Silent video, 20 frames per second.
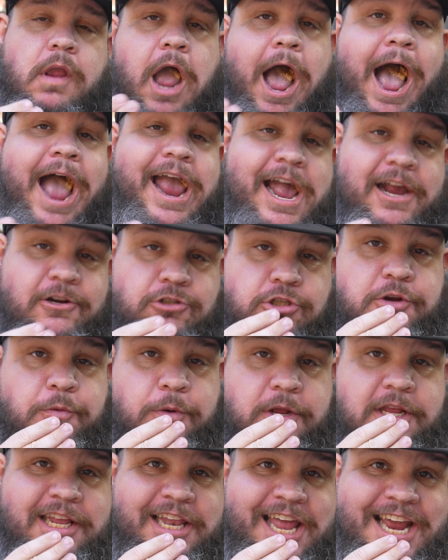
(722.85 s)
I actually
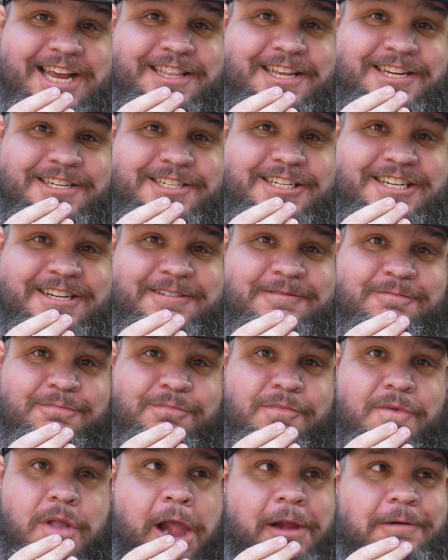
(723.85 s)
really like this.
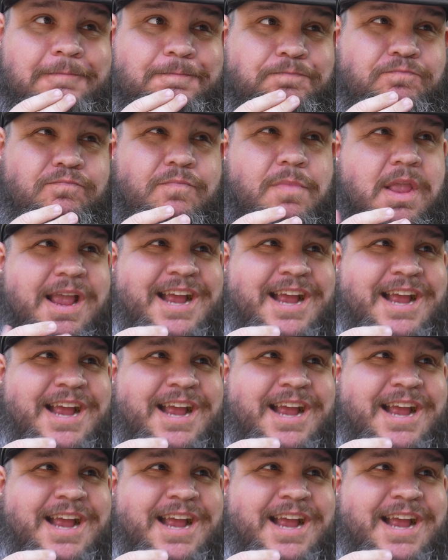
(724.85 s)
Really?